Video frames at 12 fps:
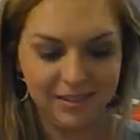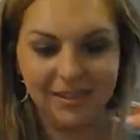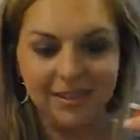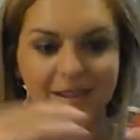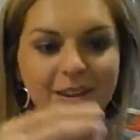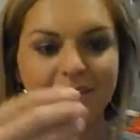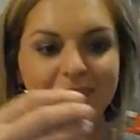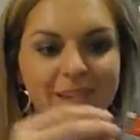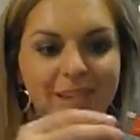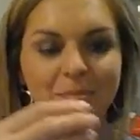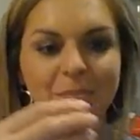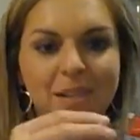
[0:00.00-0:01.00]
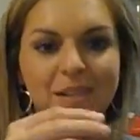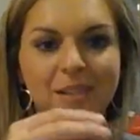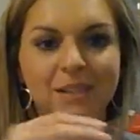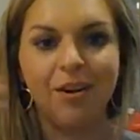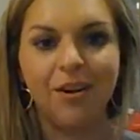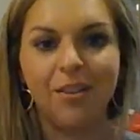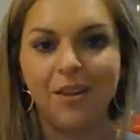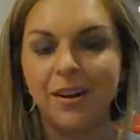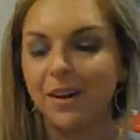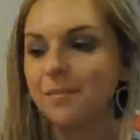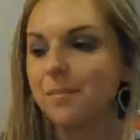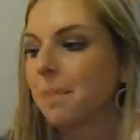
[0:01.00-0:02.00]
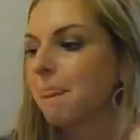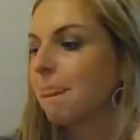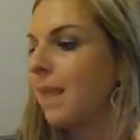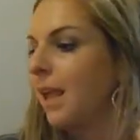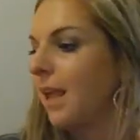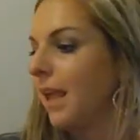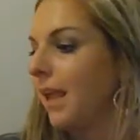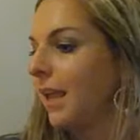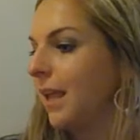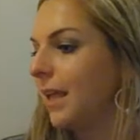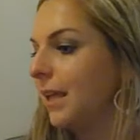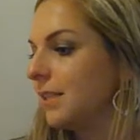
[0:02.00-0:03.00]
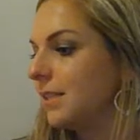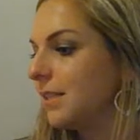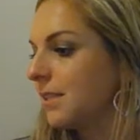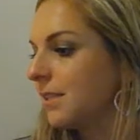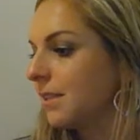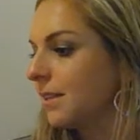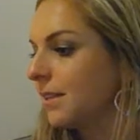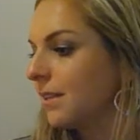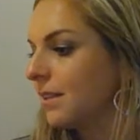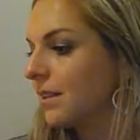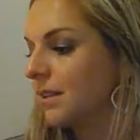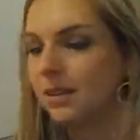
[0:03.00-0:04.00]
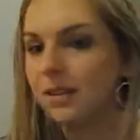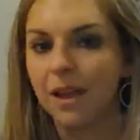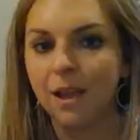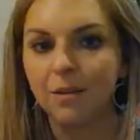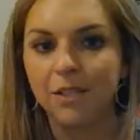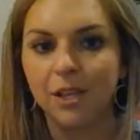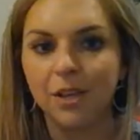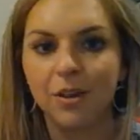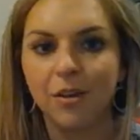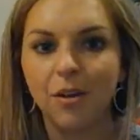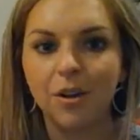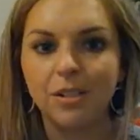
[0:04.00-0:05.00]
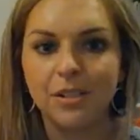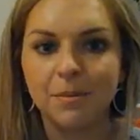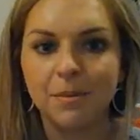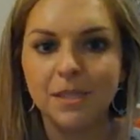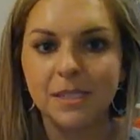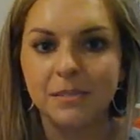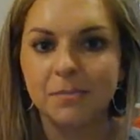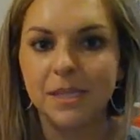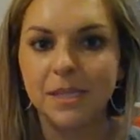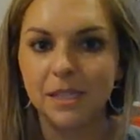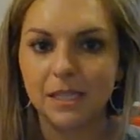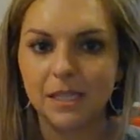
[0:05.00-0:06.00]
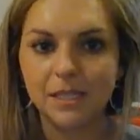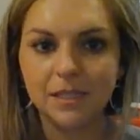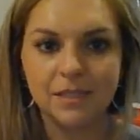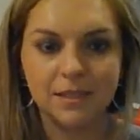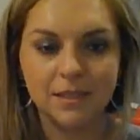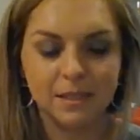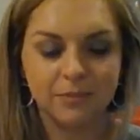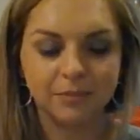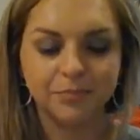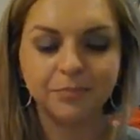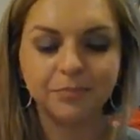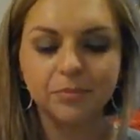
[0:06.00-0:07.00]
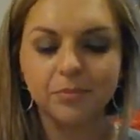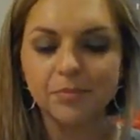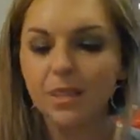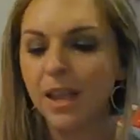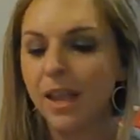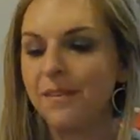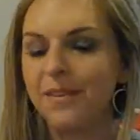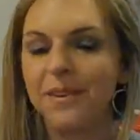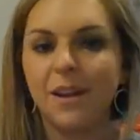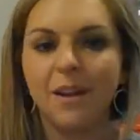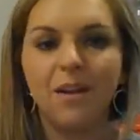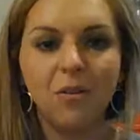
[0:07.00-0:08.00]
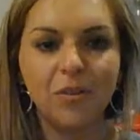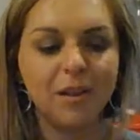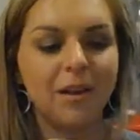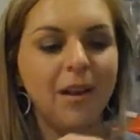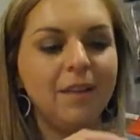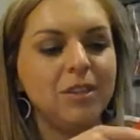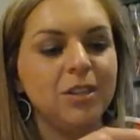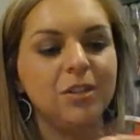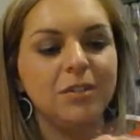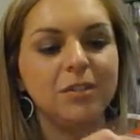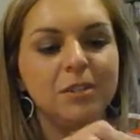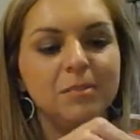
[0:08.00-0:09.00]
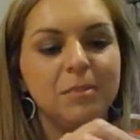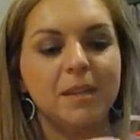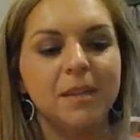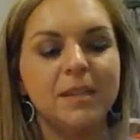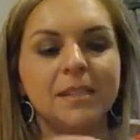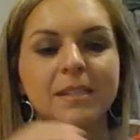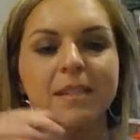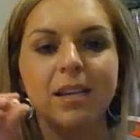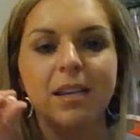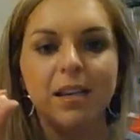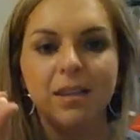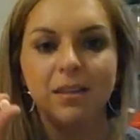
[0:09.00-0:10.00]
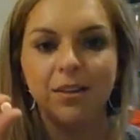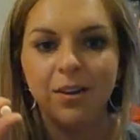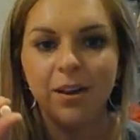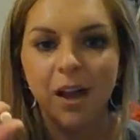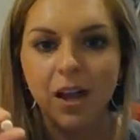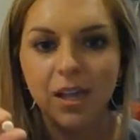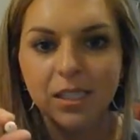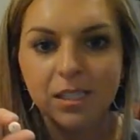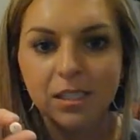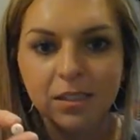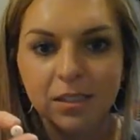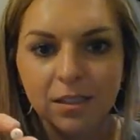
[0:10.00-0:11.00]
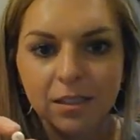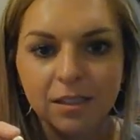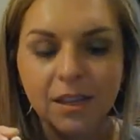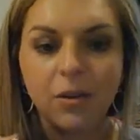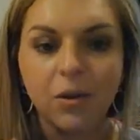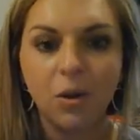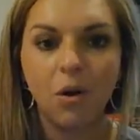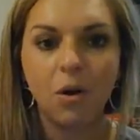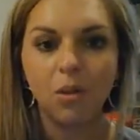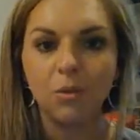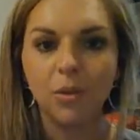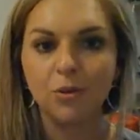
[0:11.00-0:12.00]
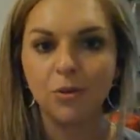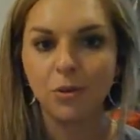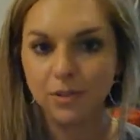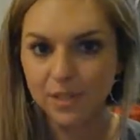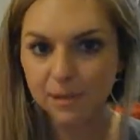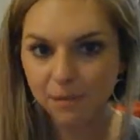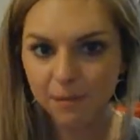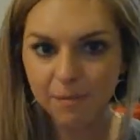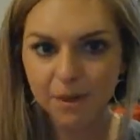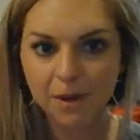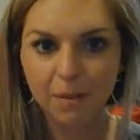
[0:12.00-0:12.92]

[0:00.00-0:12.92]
to get the beads on there. And I will tell you, on some of these beads, I have a nail that I'll have to use because they don't go all the way through. On some of them, they're not